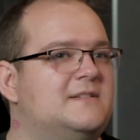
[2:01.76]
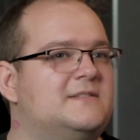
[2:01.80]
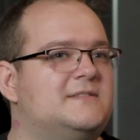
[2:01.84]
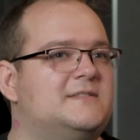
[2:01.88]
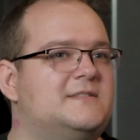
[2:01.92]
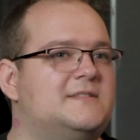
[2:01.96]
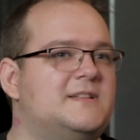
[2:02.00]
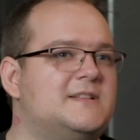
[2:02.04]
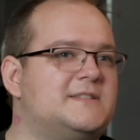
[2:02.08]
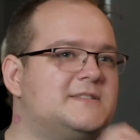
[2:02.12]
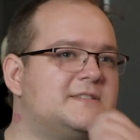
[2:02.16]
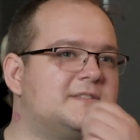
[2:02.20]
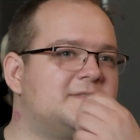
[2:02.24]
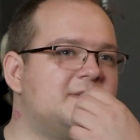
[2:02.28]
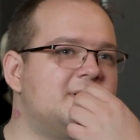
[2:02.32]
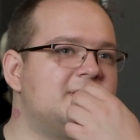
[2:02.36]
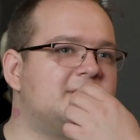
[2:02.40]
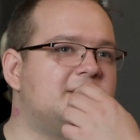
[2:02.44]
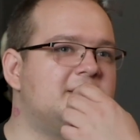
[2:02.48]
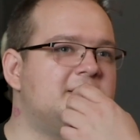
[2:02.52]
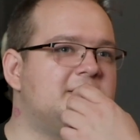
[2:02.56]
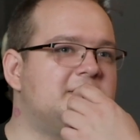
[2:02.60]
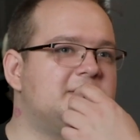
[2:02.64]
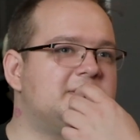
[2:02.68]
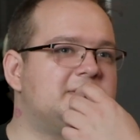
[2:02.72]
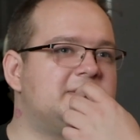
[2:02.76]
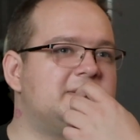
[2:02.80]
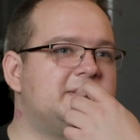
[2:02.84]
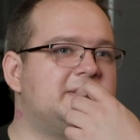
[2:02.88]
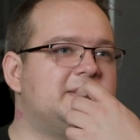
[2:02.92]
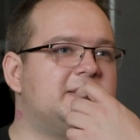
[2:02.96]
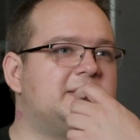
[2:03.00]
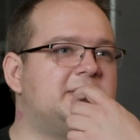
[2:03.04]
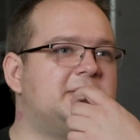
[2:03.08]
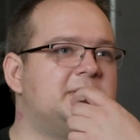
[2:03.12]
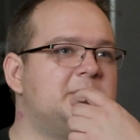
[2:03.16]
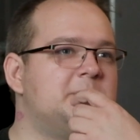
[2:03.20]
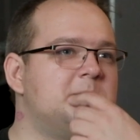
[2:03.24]
So that's quite
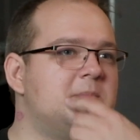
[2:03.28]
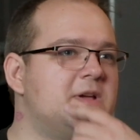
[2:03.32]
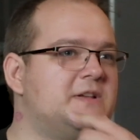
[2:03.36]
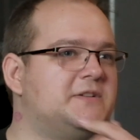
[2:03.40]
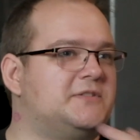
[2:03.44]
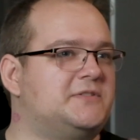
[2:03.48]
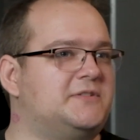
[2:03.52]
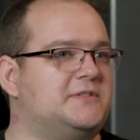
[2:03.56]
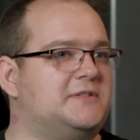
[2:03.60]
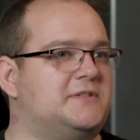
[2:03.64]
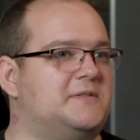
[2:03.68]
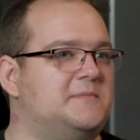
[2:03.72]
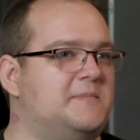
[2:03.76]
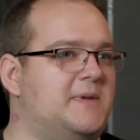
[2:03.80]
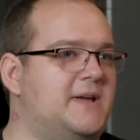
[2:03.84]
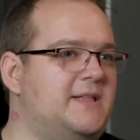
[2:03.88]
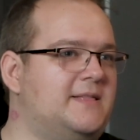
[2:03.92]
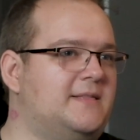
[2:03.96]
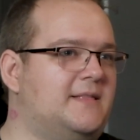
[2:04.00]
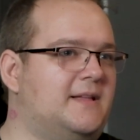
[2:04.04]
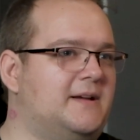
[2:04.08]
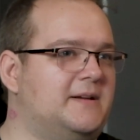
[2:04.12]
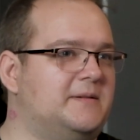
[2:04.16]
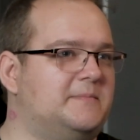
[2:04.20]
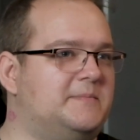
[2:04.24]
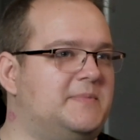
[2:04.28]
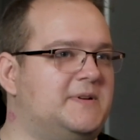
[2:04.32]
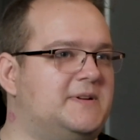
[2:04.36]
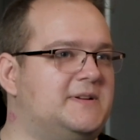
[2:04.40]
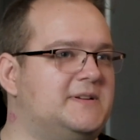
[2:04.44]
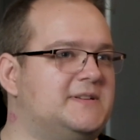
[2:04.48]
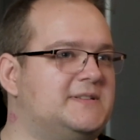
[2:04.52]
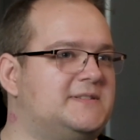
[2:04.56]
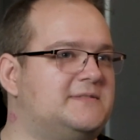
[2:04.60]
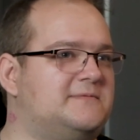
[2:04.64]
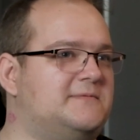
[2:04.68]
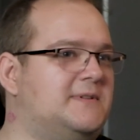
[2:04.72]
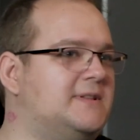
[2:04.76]
interesting that you mentioned command line,
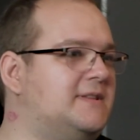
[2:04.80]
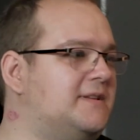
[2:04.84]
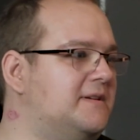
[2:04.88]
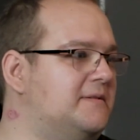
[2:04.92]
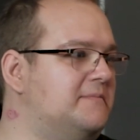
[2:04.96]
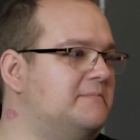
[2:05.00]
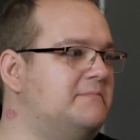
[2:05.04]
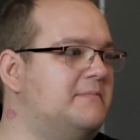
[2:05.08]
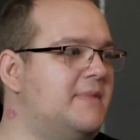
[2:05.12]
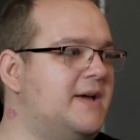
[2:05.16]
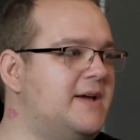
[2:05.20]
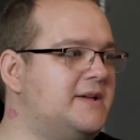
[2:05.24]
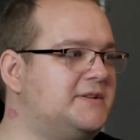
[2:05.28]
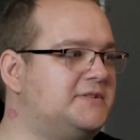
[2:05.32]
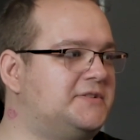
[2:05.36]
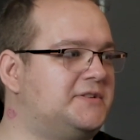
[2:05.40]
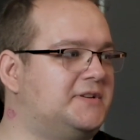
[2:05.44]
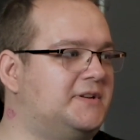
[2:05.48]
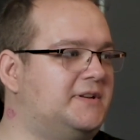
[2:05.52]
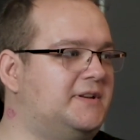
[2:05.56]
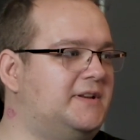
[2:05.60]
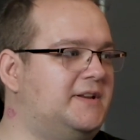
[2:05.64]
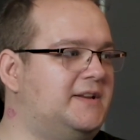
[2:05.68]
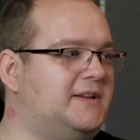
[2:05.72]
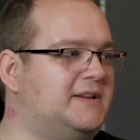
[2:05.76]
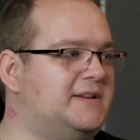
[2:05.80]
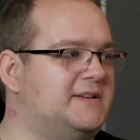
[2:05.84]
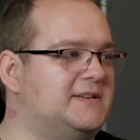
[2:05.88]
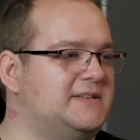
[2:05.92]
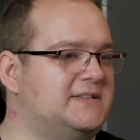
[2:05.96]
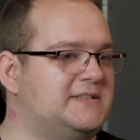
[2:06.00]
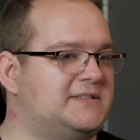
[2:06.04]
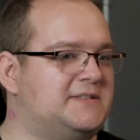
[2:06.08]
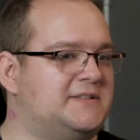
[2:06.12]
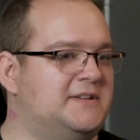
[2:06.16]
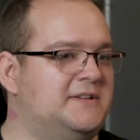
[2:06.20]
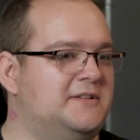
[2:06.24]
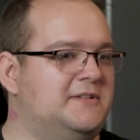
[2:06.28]
because what I imagine
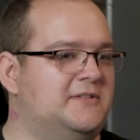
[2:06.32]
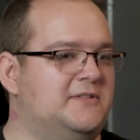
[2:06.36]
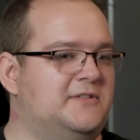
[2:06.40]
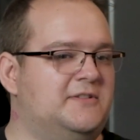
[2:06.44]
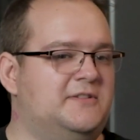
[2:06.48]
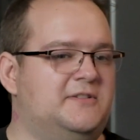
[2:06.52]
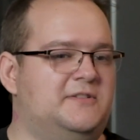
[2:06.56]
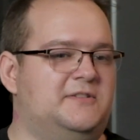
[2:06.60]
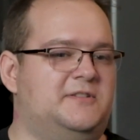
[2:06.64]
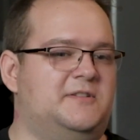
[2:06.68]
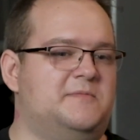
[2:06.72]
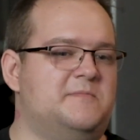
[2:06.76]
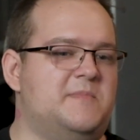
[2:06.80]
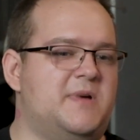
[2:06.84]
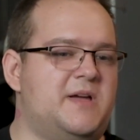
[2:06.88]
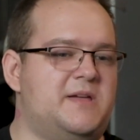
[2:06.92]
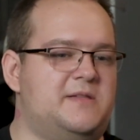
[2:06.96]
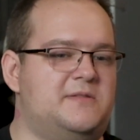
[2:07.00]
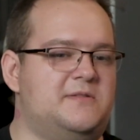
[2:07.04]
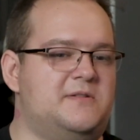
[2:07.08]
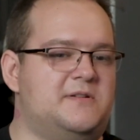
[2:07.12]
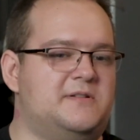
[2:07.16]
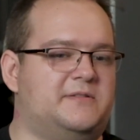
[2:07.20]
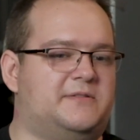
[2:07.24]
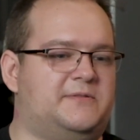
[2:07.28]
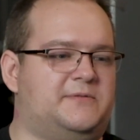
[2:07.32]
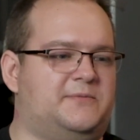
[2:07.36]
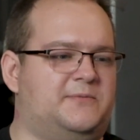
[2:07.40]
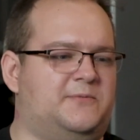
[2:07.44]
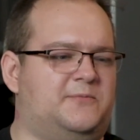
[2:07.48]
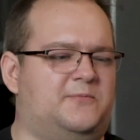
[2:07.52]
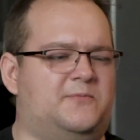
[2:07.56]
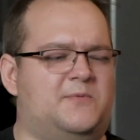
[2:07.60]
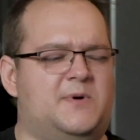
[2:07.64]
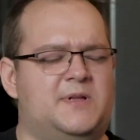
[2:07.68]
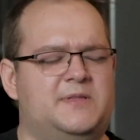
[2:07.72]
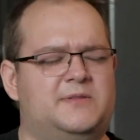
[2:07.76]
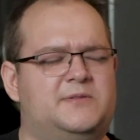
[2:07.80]
is you might not
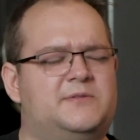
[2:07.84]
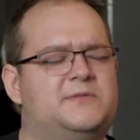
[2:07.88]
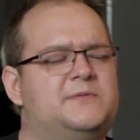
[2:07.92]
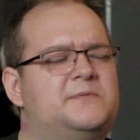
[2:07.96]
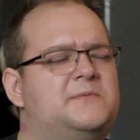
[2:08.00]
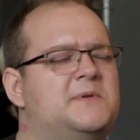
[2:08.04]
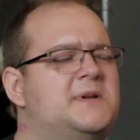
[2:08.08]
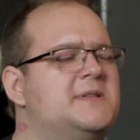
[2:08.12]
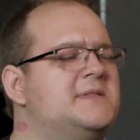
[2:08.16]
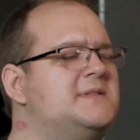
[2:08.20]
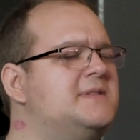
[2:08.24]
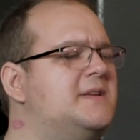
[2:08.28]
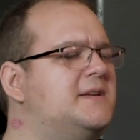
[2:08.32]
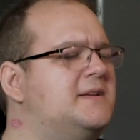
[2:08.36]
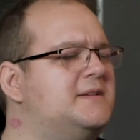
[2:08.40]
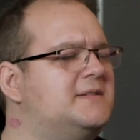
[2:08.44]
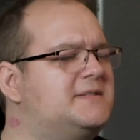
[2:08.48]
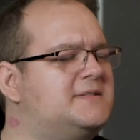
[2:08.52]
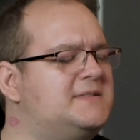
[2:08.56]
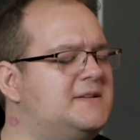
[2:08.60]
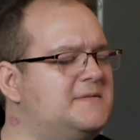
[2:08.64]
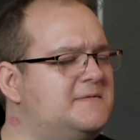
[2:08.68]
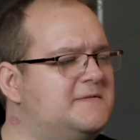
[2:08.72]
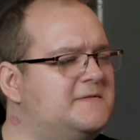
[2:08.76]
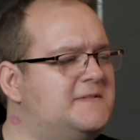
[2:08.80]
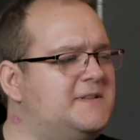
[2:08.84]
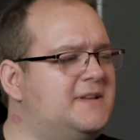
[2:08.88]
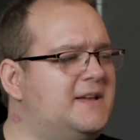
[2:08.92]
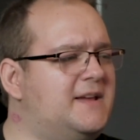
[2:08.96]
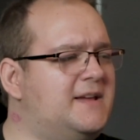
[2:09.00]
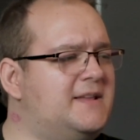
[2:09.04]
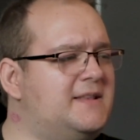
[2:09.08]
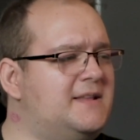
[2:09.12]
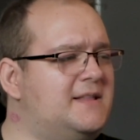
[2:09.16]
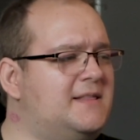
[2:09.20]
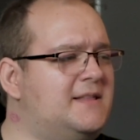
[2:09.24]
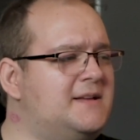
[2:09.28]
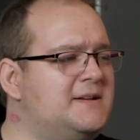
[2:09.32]
want to run some of the
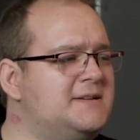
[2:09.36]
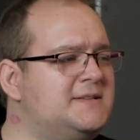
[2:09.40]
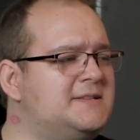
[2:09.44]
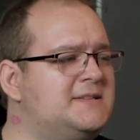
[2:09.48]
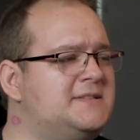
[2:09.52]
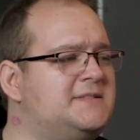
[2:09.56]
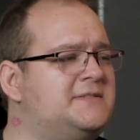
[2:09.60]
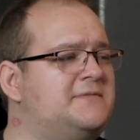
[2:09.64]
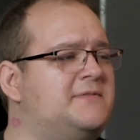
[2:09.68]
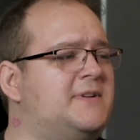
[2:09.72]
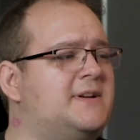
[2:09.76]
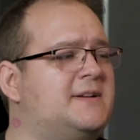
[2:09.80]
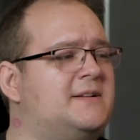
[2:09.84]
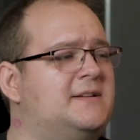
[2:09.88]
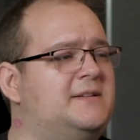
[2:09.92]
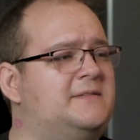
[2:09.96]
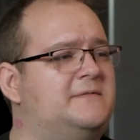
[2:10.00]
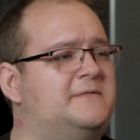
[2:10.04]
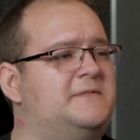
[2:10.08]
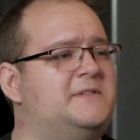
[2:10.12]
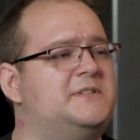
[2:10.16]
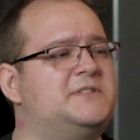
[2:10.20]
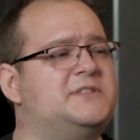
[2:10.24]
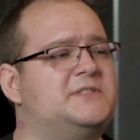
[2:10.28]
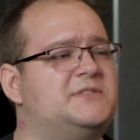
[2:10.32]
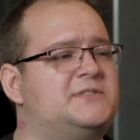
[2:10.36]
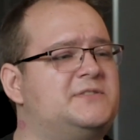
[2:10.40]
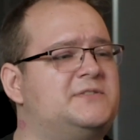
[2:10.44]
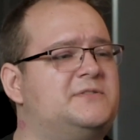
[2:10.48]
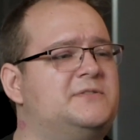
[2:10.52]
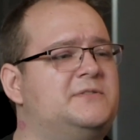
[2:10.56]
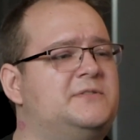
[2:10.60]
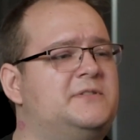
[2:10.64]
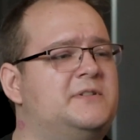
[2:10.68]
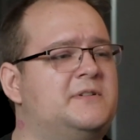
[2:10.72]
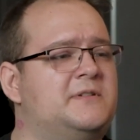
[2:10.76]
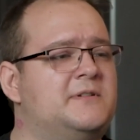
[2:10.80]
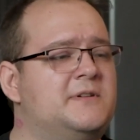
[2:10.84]
analyzers directly in Visual
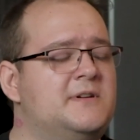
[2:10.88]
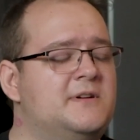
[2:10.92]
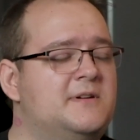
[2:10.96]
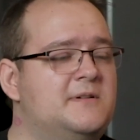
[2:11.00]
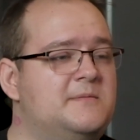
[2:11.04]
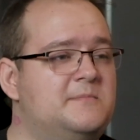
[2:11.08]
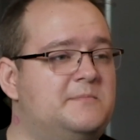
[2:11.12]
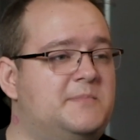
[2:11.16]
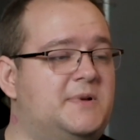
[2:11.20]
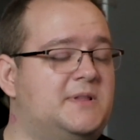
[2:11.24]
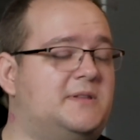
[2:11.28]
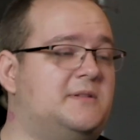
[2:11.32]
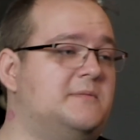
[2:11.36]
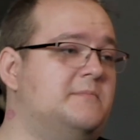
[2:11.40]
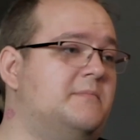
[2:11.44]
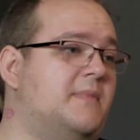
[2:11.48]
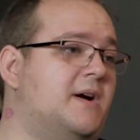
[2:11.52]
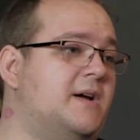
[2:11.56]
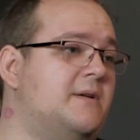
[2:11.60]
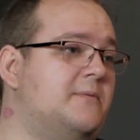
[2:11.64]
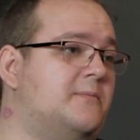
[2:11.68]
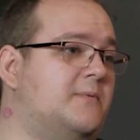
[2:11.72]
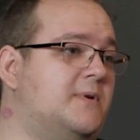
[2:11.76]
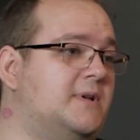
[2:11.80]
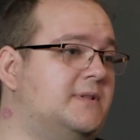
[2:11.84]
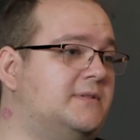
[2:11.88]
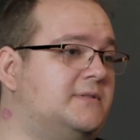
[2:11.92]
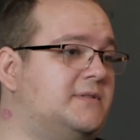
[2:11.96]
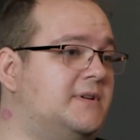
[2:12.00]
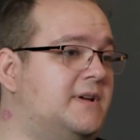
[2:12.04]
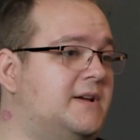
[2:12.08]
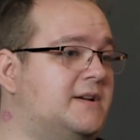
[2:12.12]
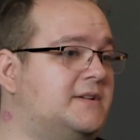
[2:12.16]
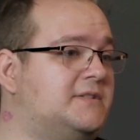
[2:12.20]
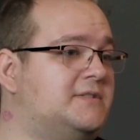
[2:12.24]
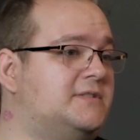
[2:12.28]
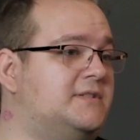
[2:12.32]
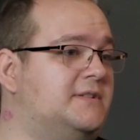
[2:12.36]
Studio, but you might want to
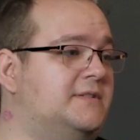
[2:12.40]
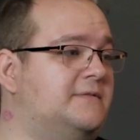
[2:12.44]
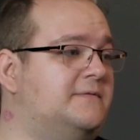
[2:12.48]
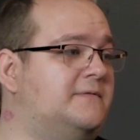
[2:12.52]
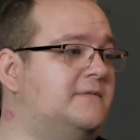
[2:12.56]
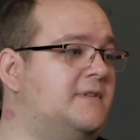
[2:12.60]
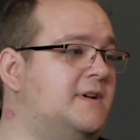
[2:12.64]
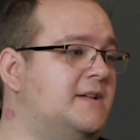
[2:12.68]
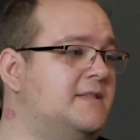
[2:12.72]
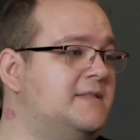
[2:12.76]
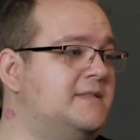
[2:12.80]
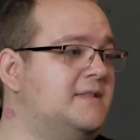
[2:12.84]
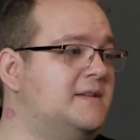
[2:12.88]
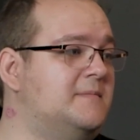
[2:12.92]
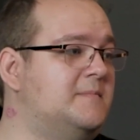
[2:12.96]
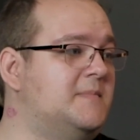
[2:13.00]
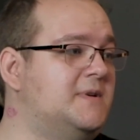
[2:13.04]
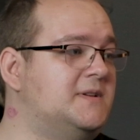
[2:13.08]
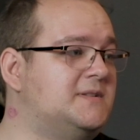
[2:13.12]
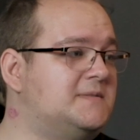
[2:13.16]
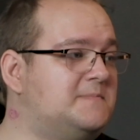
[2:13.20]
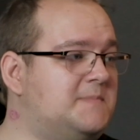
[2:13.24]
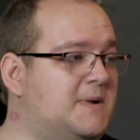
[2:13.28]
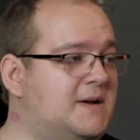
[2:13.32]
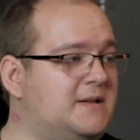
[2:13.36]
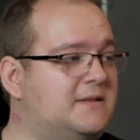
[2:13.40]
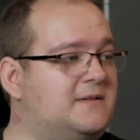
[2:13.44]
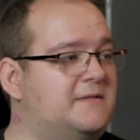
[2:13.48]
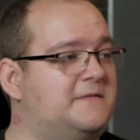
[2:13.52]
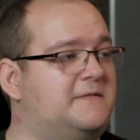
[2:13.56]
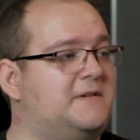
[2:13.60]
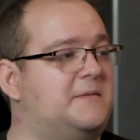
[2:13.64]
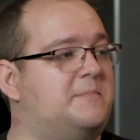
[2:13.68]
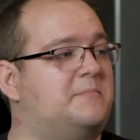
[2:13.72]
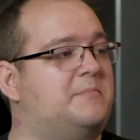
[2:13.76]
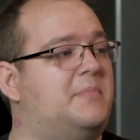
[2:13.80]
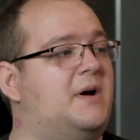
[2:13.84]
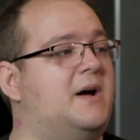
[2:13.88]
actually run them as part
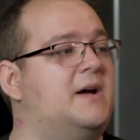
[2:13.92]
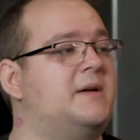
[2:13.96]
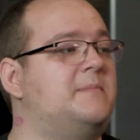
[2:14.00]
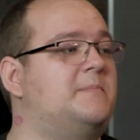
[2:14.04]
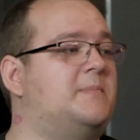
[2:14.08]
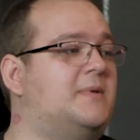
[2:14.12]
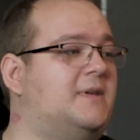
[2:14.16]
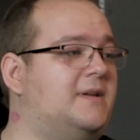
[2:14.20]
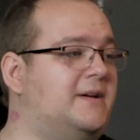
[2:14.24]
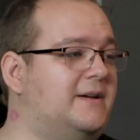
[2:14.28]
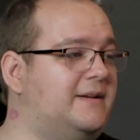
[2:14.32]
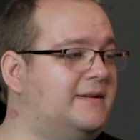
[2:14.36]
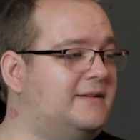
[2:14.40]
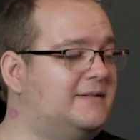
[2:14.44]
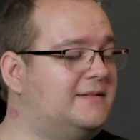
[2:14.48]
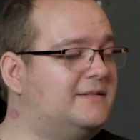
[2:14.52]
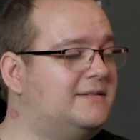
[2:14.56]
of your pipeline.